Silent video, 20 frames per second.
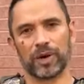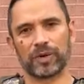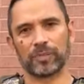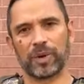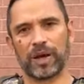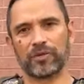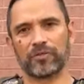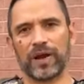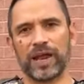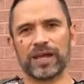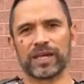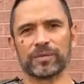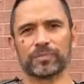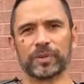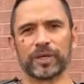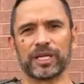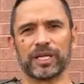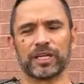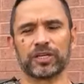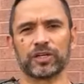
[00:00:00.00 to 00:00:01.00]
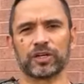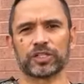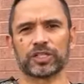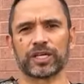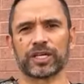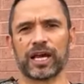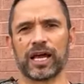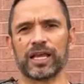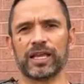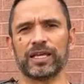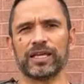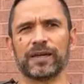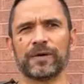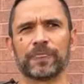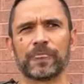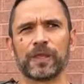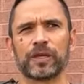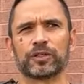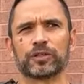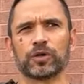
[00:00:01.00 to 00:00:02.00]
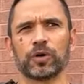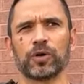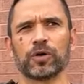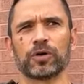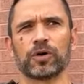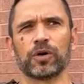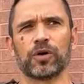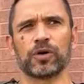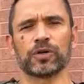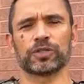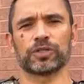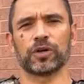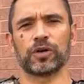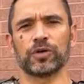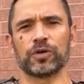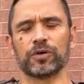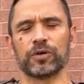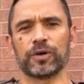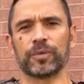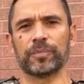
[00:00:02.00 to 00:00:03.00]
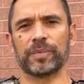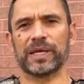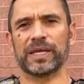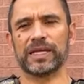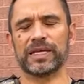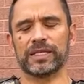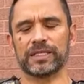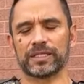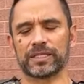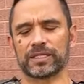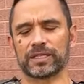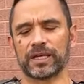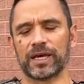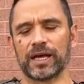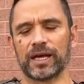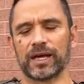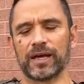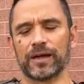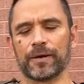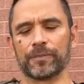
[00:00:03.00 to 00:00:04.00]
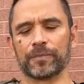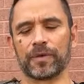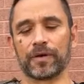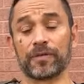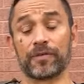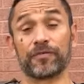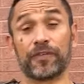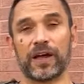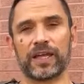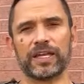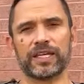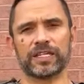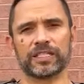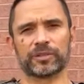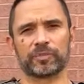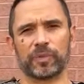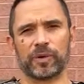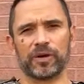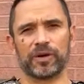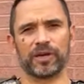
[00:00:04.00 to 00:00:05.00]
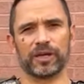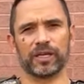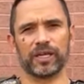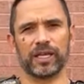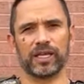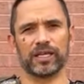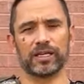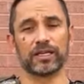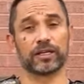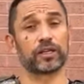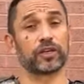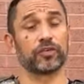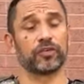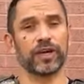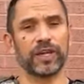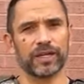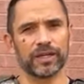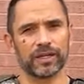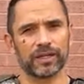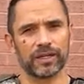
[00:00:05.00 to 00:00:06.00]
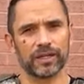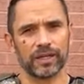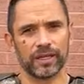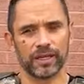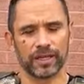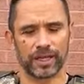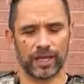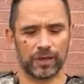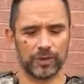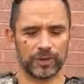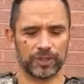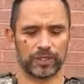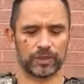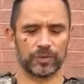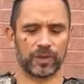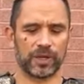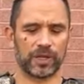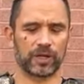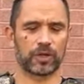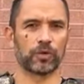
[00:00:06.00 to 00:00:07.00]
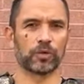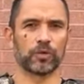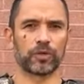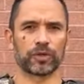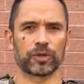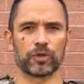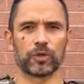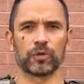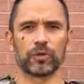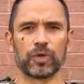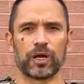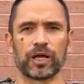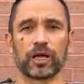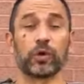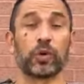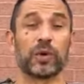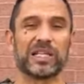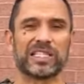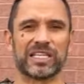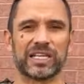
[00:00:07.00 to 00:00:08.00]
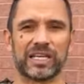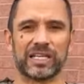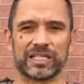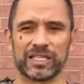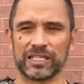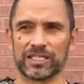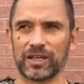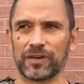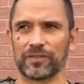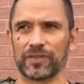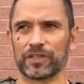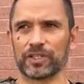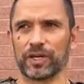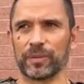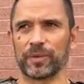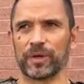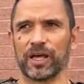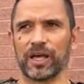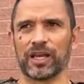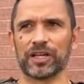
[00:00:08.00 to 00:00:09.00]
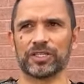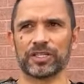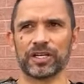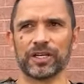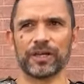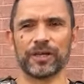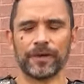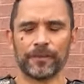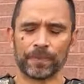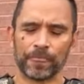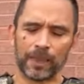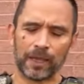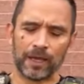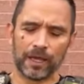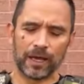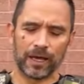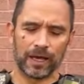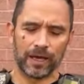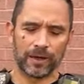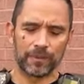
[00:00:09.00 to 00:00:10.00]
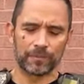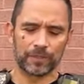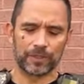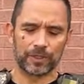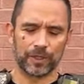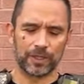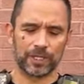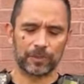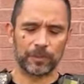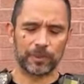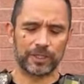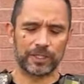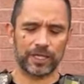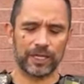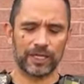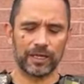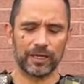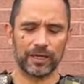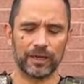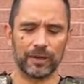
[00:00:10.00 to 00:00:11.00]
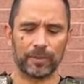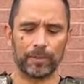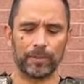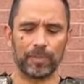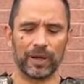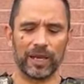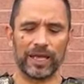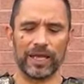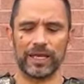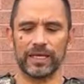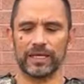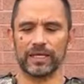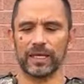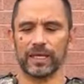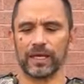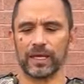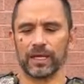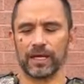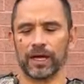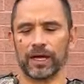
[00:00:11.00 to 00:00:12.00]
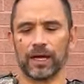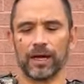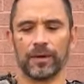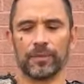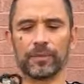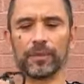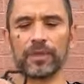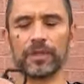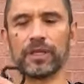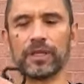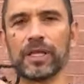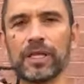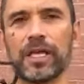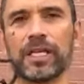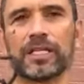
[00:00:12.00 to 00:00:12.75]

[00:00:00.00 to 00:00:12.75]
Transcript: one my rank in Pikiti Toshikali. Tuhon also means um, fighting spirit in Korean, okay, which is one of the cool, cool uh, coincidences of the terminology. Um, so this particular blade, um,